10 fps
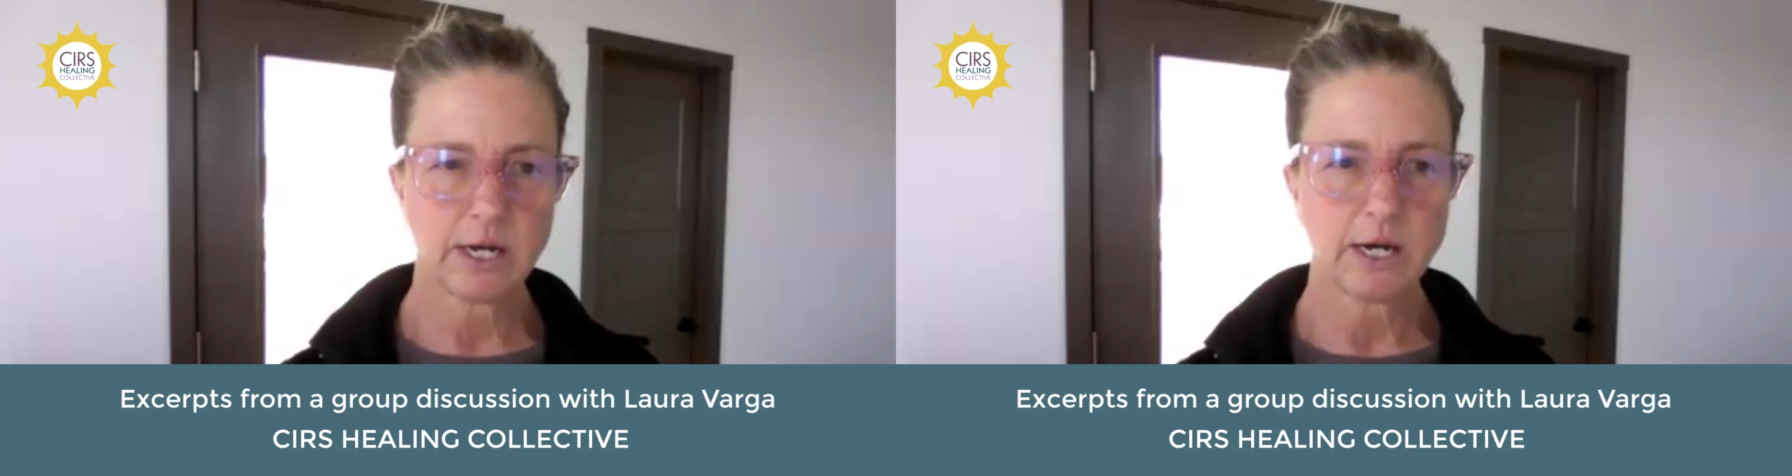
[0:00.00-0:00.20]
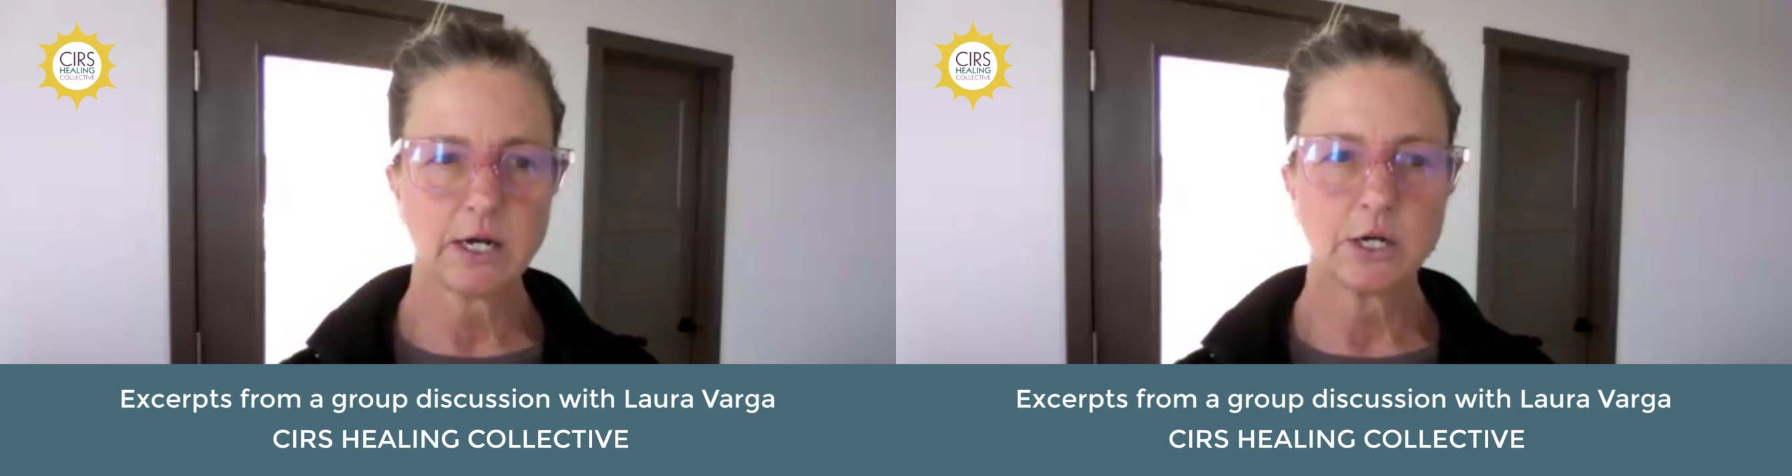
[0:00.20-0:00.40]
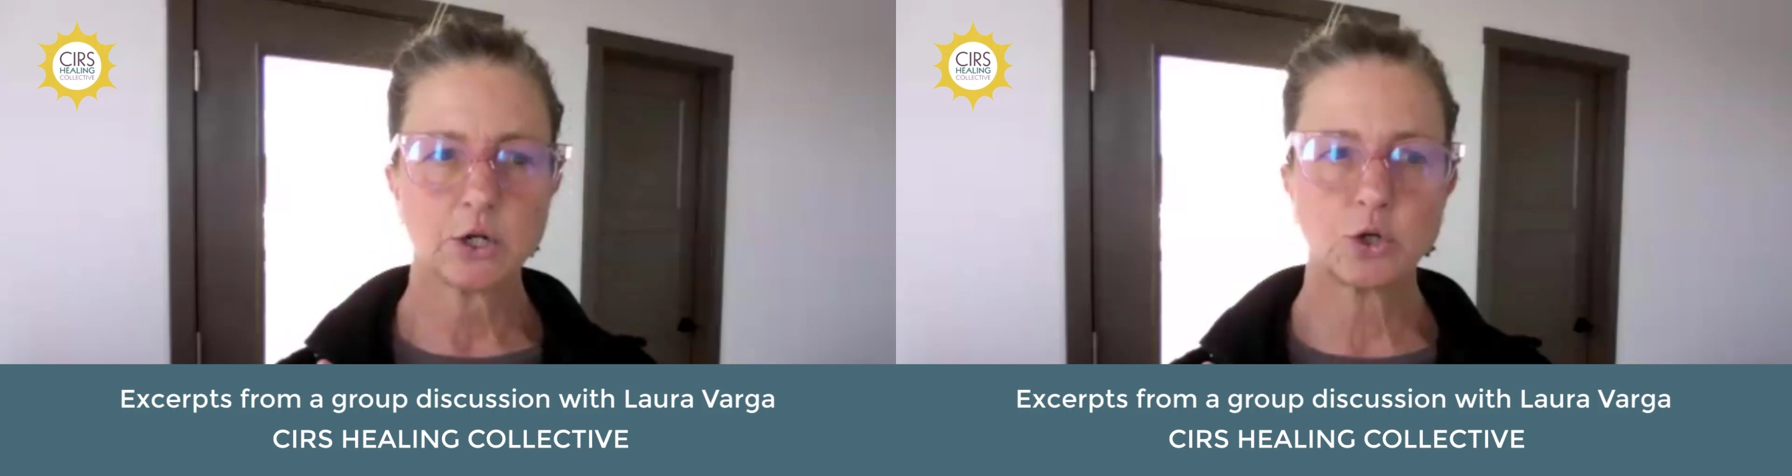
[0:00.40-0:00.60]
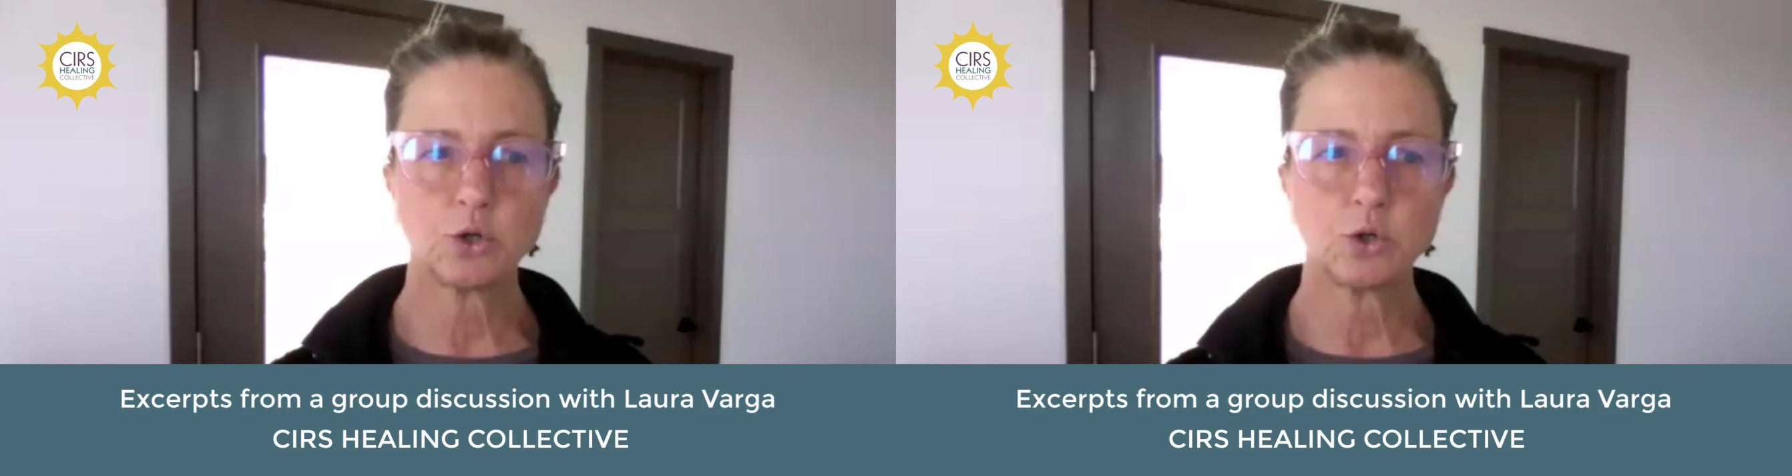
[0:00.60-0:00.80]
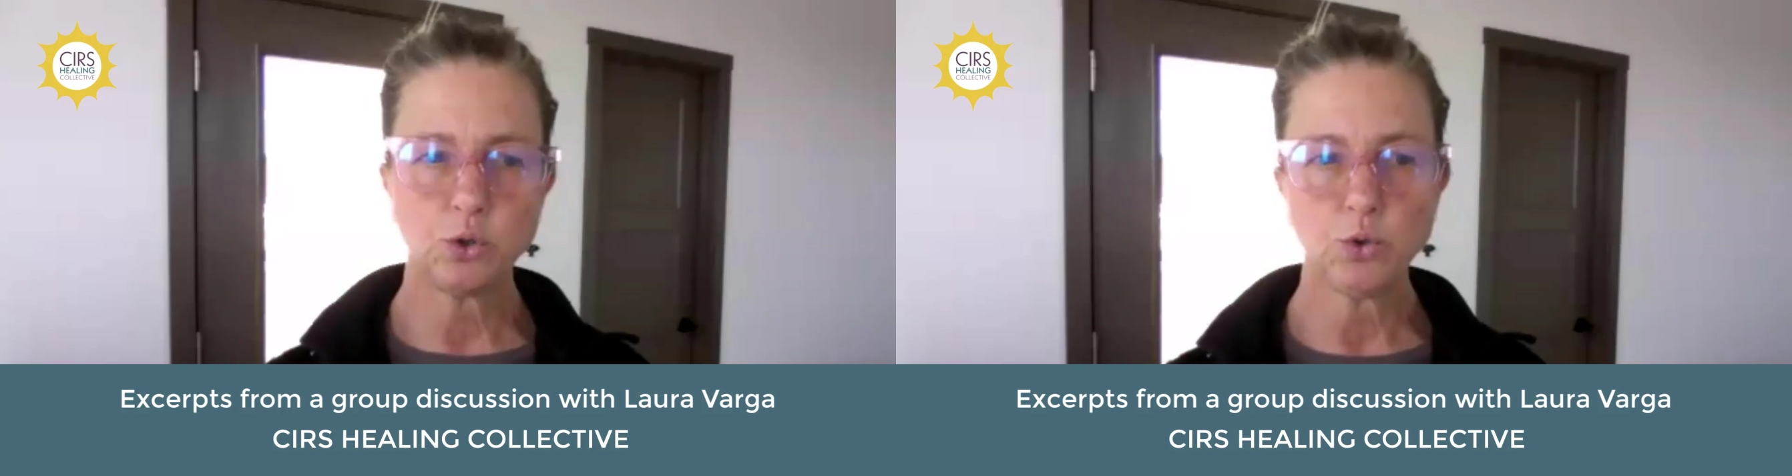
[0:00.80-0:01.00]

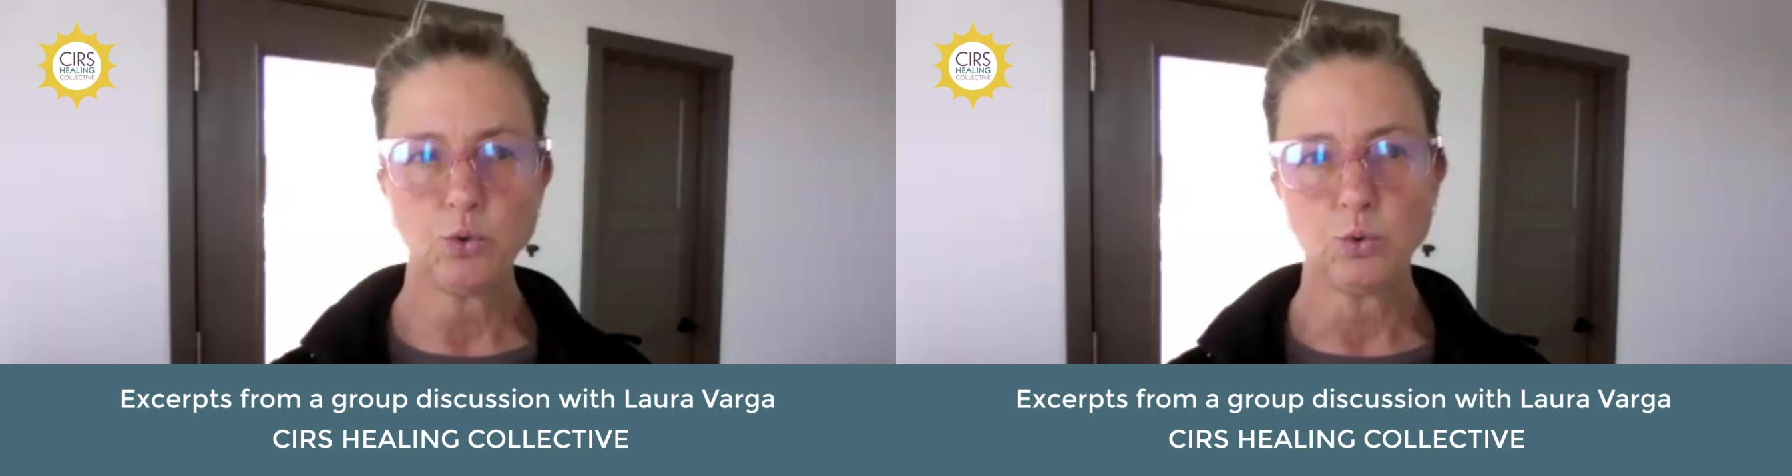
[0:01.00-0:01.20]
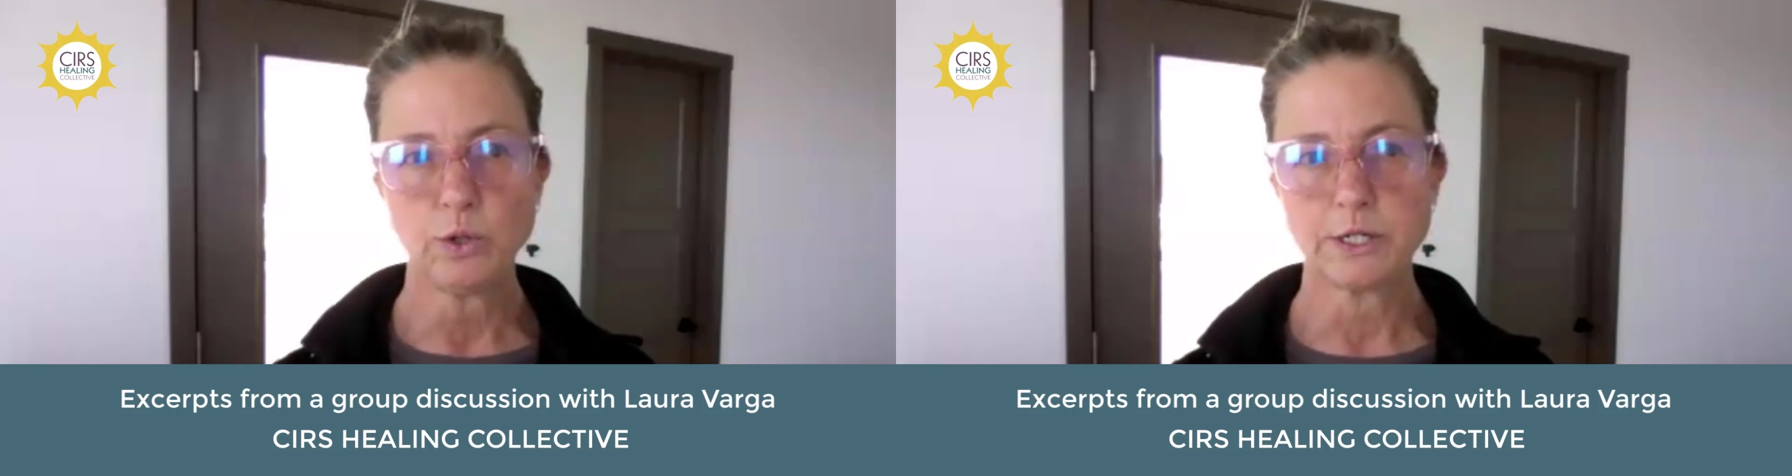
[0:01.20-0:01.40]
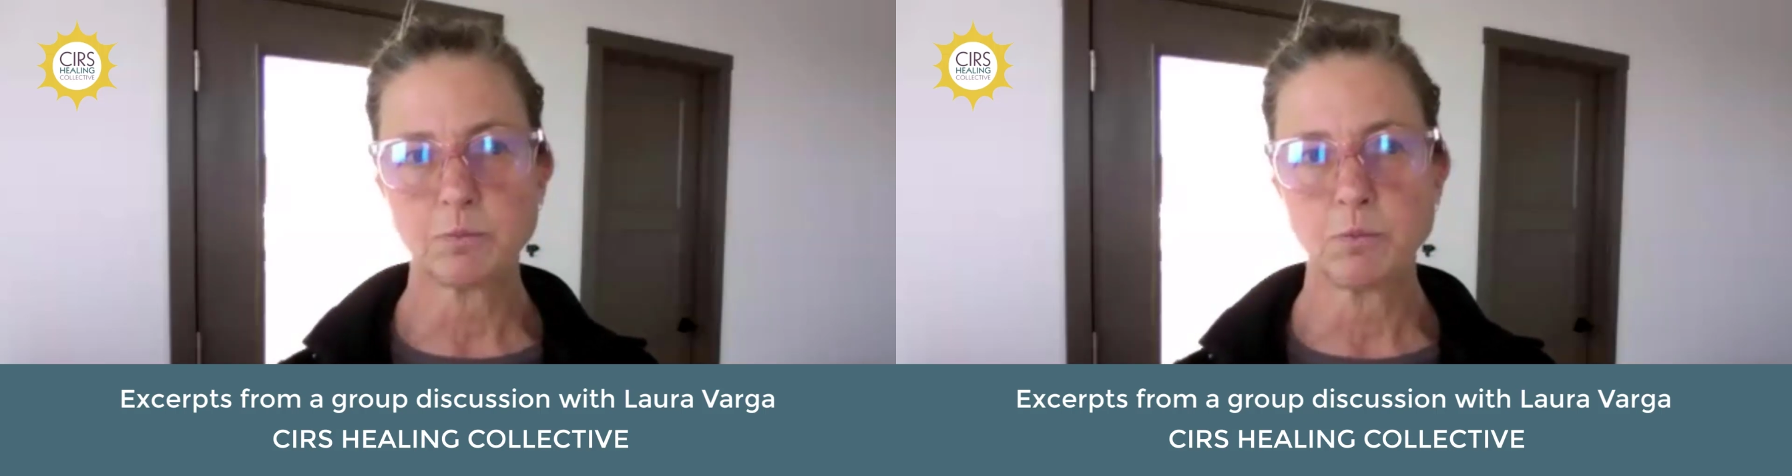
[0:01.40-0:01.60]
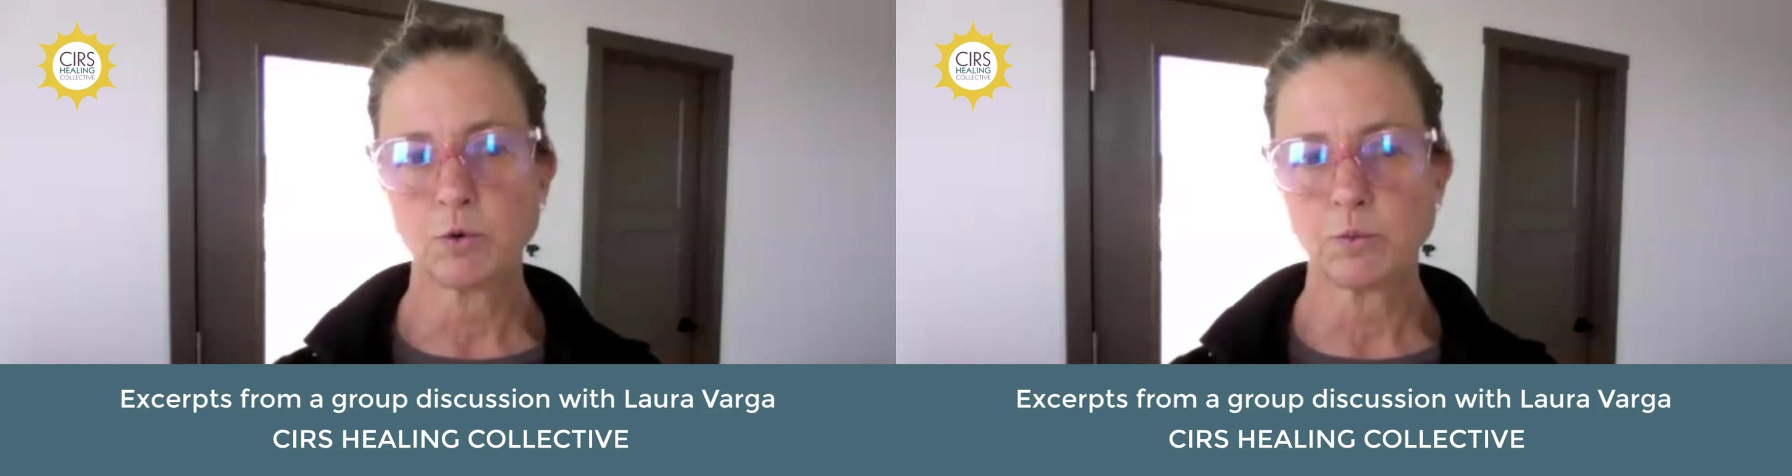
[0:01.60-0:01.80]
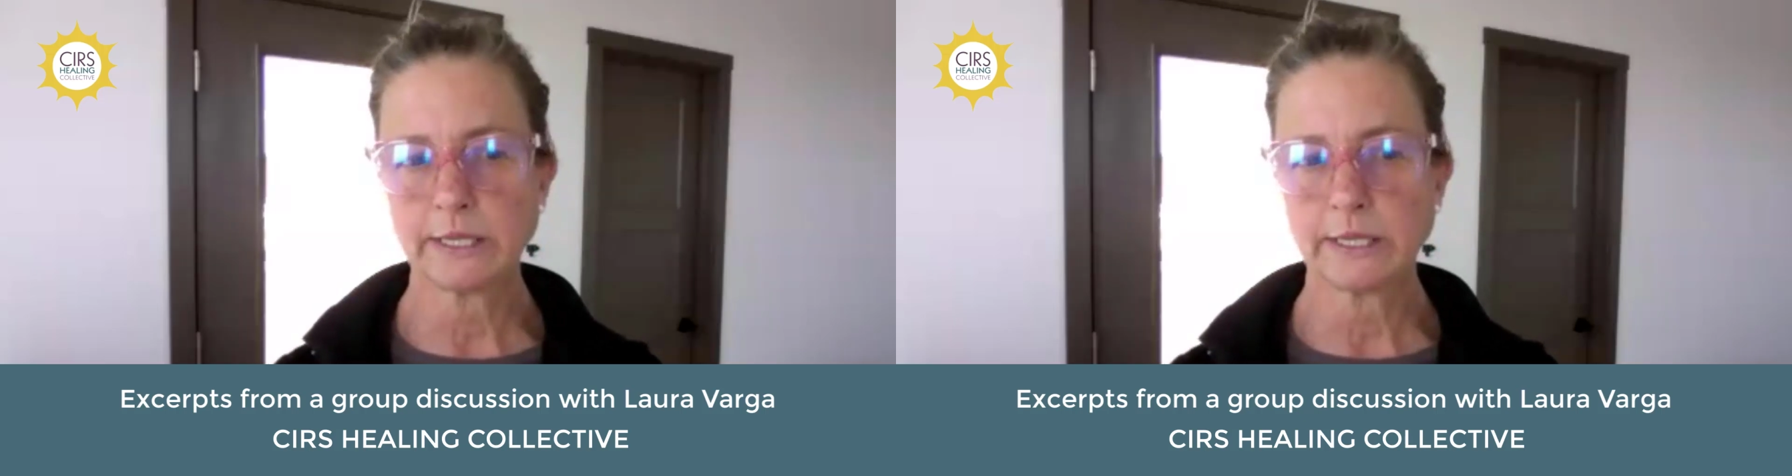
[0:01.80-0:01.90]
goo is more